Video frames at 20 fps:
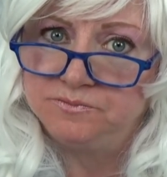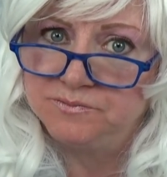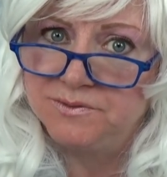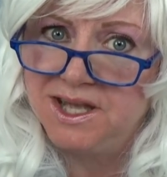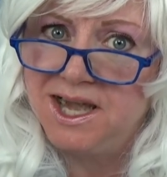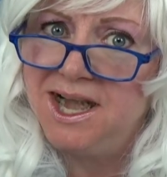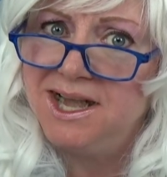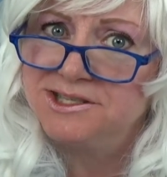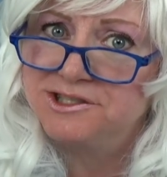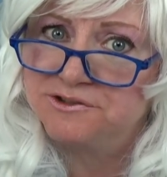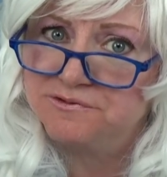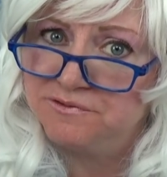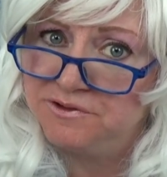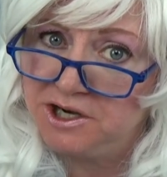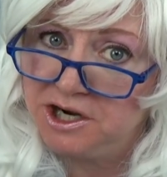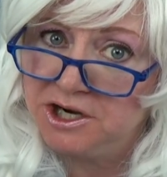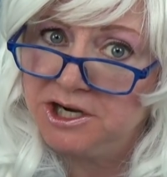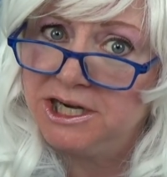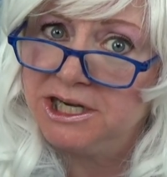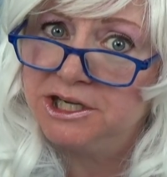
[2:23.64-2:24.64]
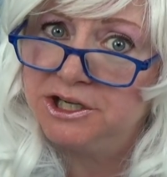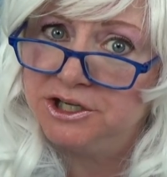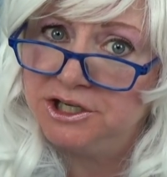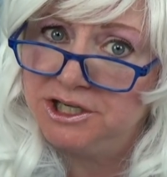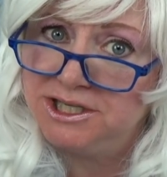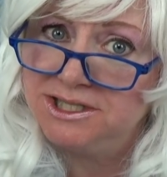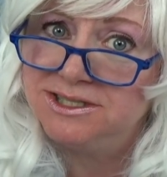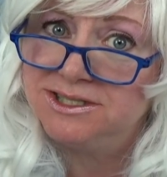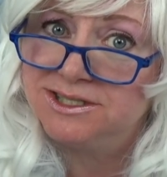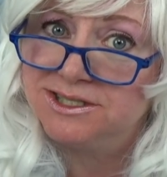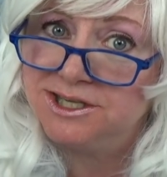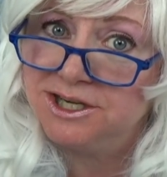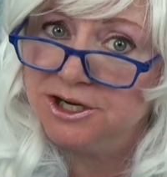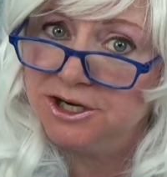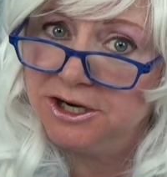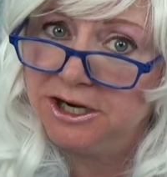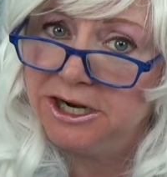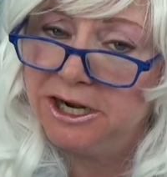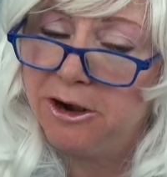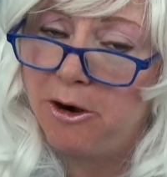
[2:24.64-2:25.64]
that's very good
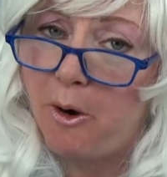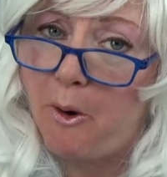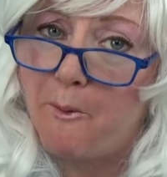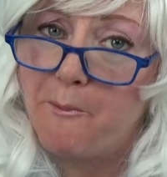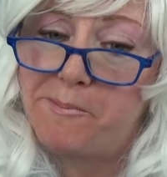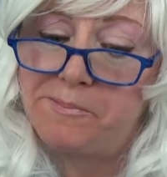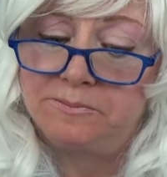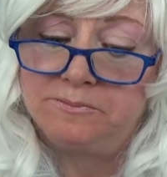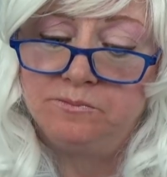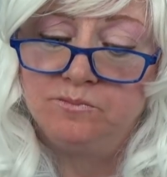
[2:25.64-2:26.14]
cereal.